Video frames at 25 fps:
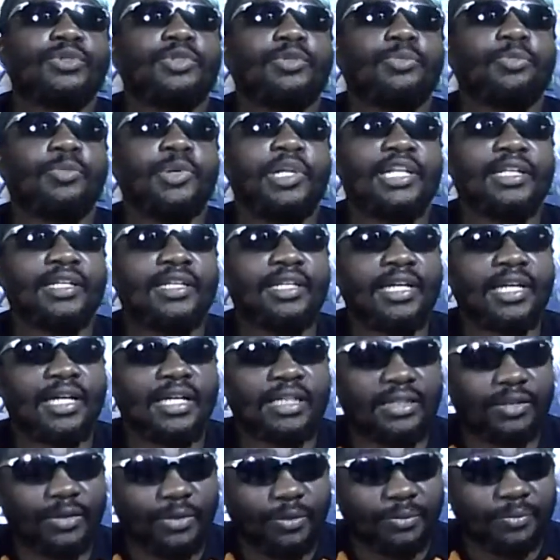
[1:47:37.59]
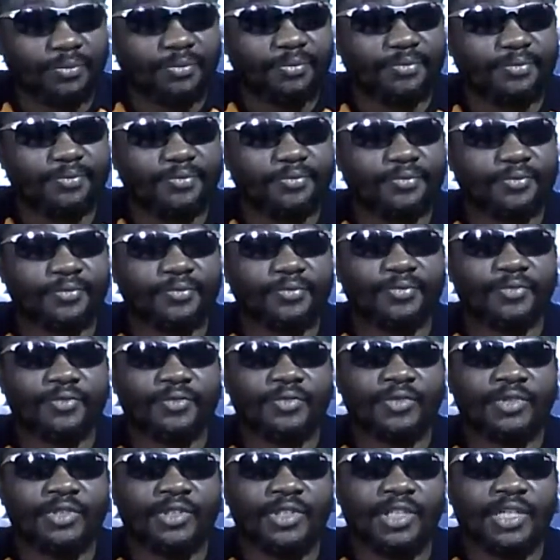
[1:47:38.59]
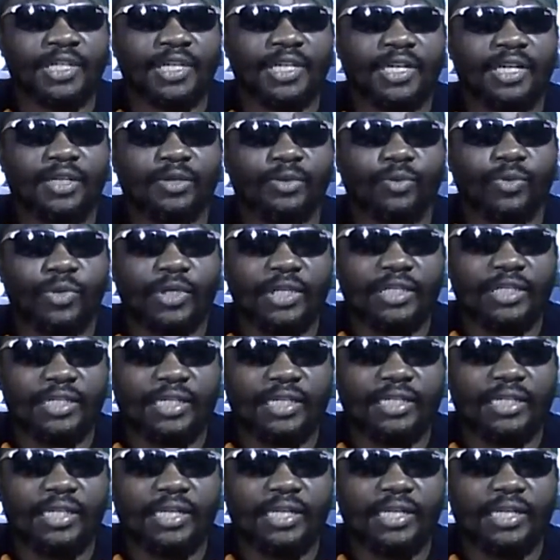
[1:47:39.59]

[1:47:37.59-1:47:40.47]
know how to split the atom.